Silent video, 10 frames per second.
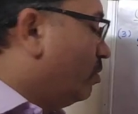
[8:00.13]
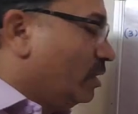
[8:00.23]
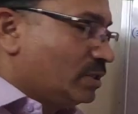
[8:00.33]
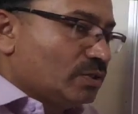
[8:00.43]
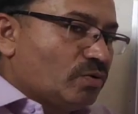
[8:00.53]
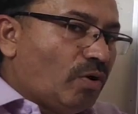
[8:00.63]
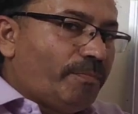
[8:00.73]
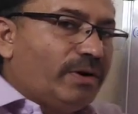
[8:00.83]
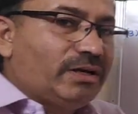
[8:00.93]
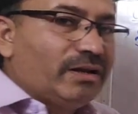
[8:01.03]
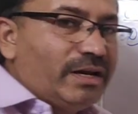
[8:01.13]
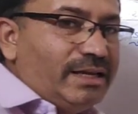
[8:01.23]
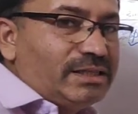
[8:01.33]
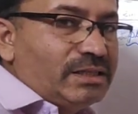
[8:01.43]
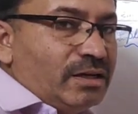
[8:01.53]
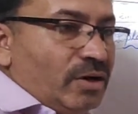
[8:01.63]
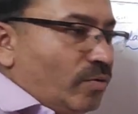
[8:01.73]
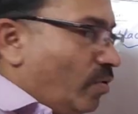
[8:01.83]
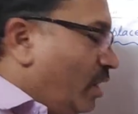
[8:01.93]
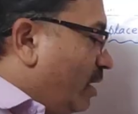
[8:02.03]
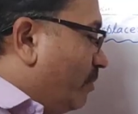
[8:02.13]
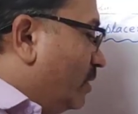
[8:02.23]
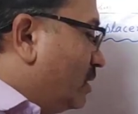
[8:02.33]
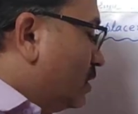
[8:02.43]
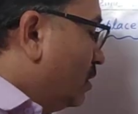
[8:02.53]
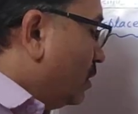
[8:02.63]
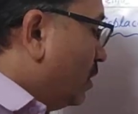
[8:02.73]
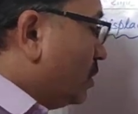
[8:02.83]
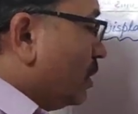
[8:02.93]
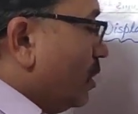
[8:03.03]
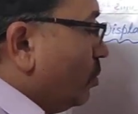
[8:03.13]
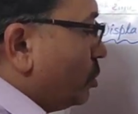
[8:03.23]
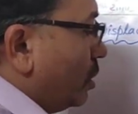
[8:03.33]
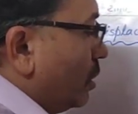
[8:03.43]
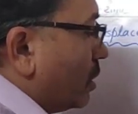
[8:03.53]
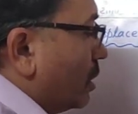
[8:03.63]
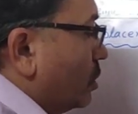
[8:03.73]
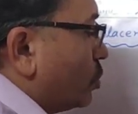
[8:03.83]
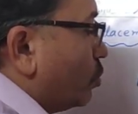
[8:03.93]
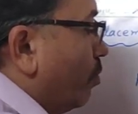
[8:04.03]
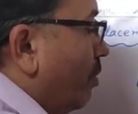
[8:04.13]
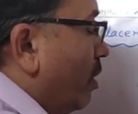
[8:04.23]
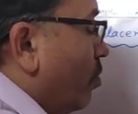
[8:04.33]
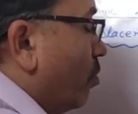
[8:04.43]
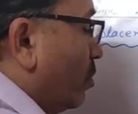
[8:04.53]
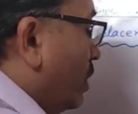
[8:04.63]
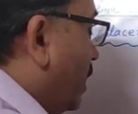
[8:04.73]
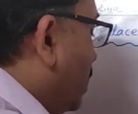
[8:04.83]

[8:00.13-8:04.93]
this copper turnings, what happens? The solution turns to blue, that